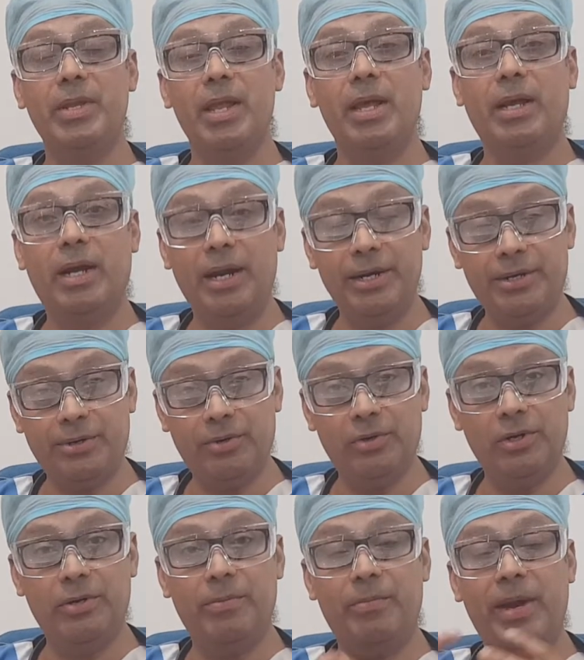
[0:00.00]

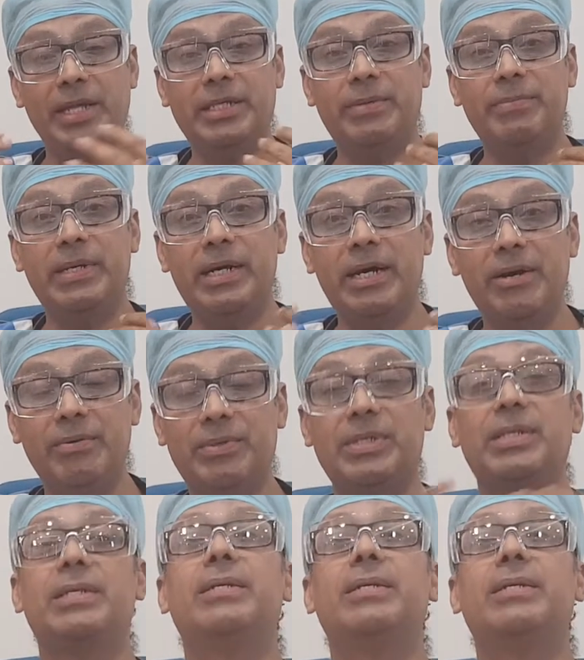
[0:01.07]
controlled by some nerves